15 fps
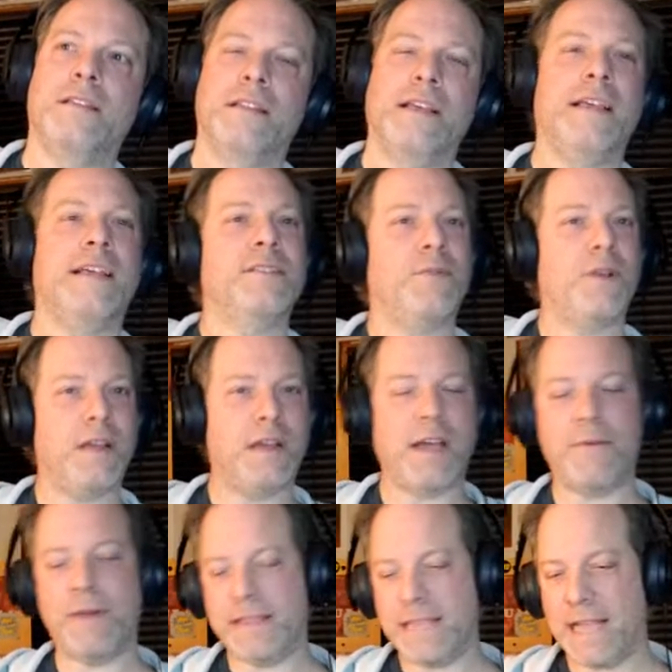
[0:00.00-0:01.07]
that's what I
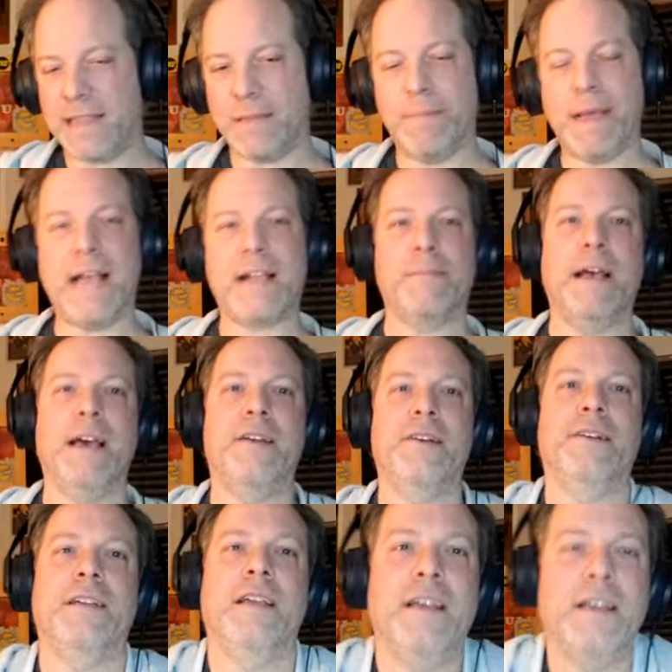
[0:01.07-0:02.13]
read that in the back matter.
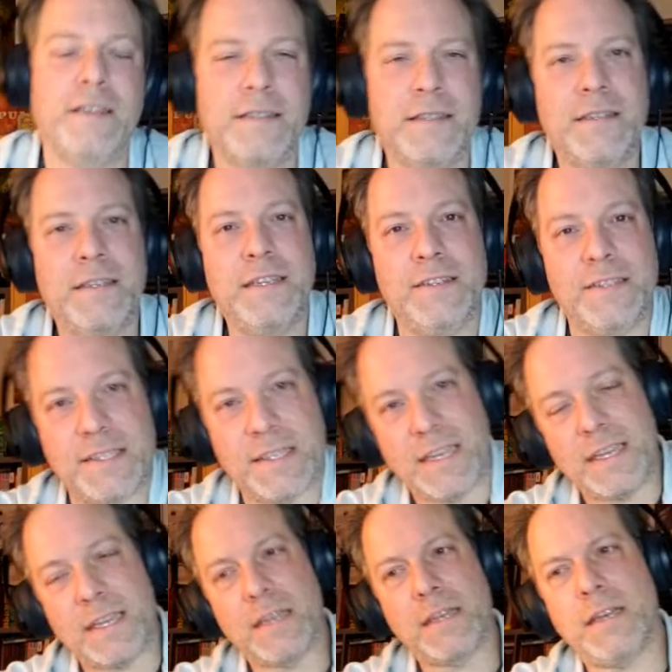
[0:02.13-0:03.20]
Yeah, he was
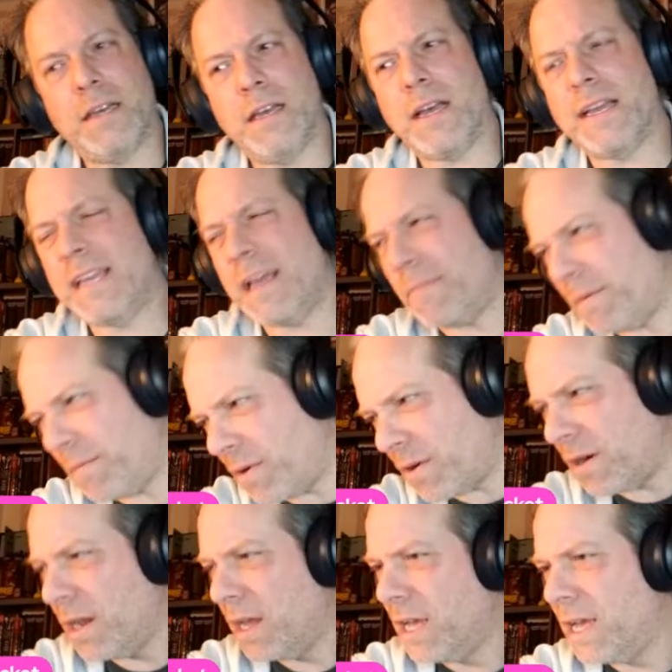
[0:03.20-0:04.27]
like, I can't remember.
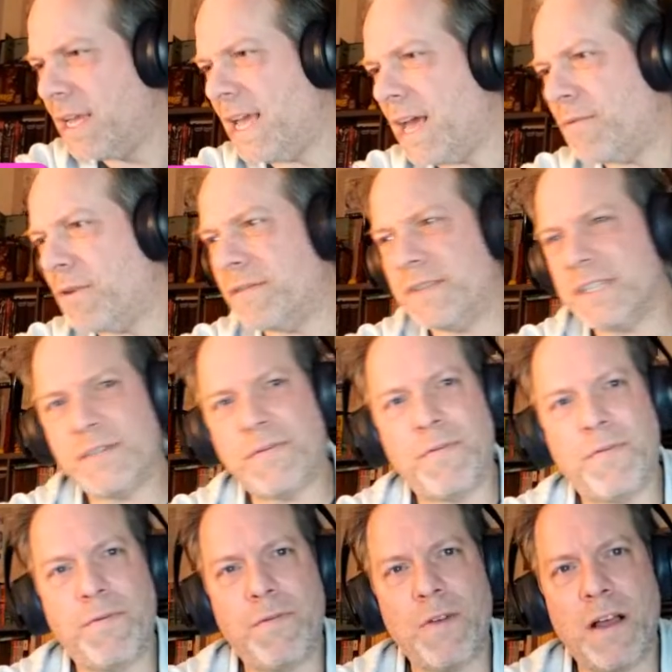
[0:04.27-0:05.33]
He had one of his
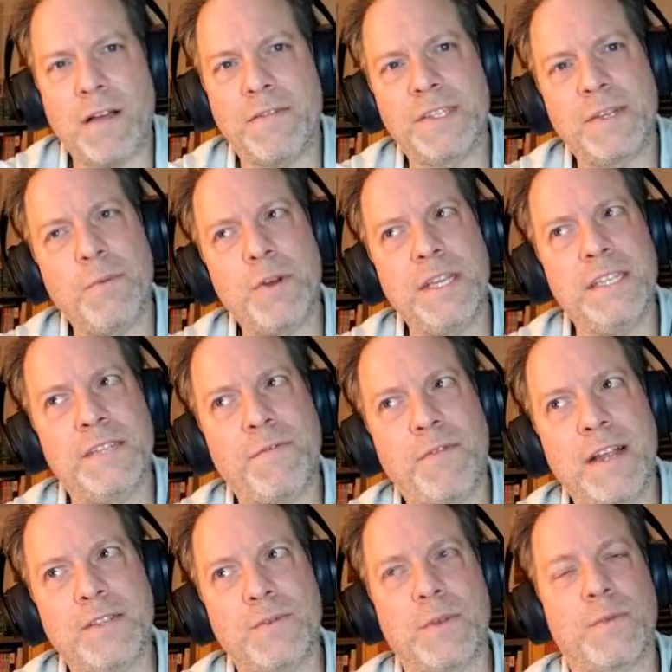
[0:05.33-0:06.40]
someone he's
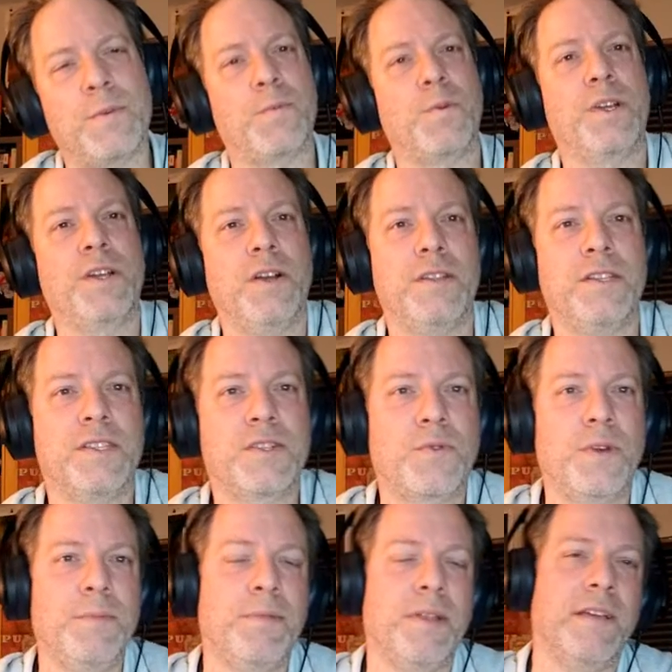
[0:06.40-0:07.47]
friends with was working on the
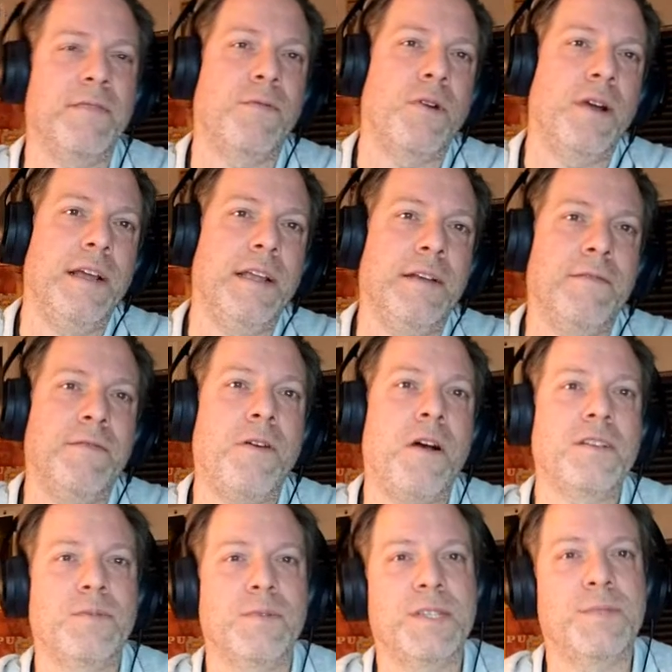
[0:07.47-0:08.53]
screenplay for it, and
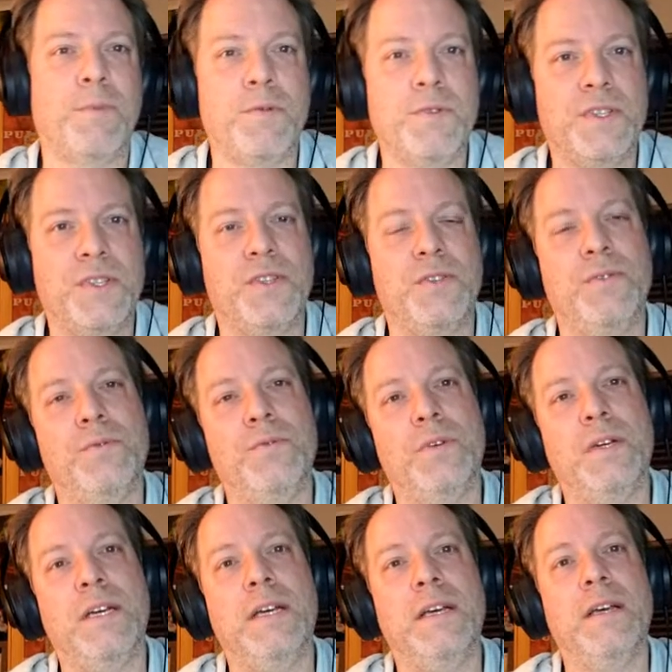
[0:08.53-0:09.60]
Fox was supposed
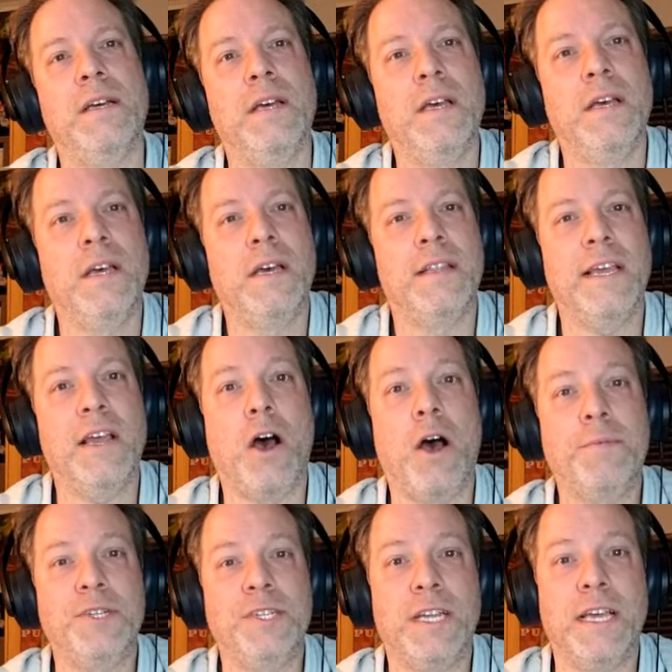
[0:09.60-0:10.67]
to. They
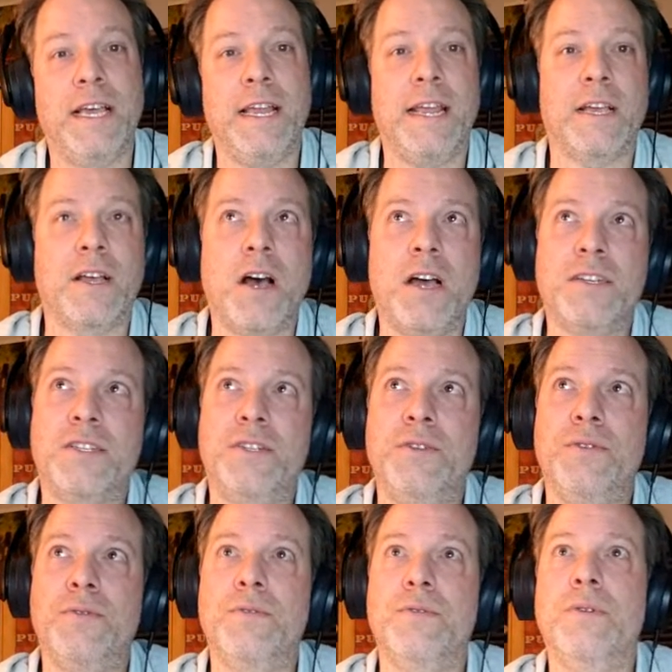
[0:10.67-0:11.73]
optioned it, and it got
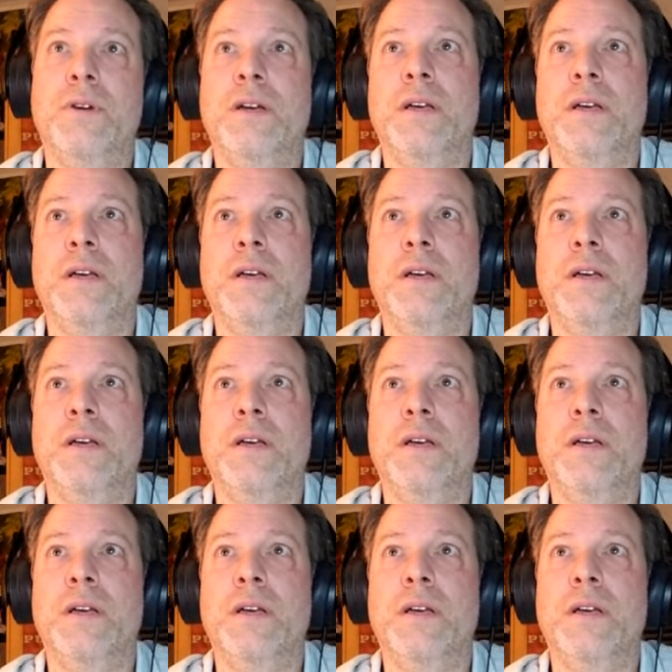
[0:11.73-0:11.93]
to